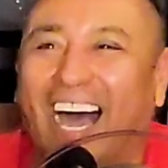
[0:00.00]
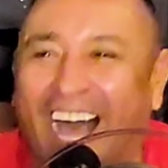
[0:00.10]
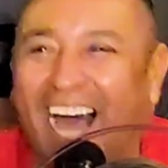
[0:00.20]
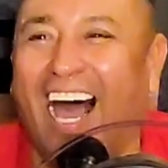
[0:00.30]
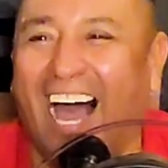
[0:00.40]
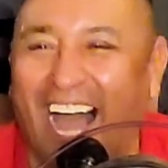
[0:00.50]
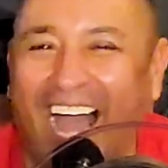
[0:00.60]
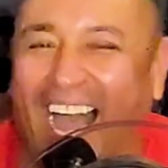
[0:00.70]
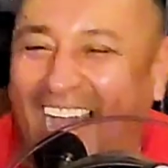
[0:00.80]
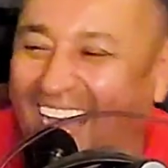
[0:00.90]

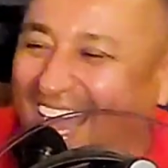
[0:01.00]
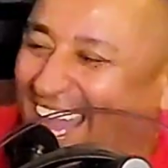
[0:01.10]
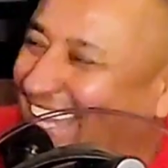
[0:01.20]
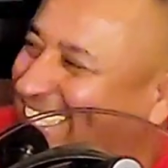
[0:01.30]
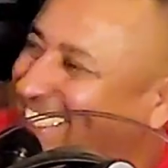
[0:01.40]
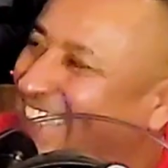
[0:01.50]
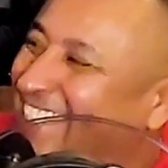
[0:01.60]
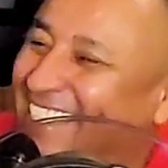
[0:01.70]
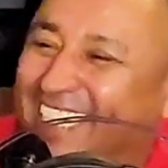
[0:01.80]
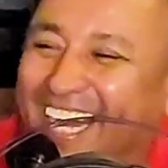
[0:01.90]
Already talking
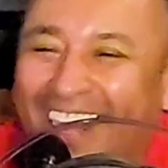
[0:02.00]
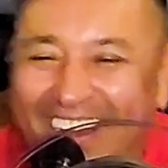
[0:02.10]
shit. I'm like,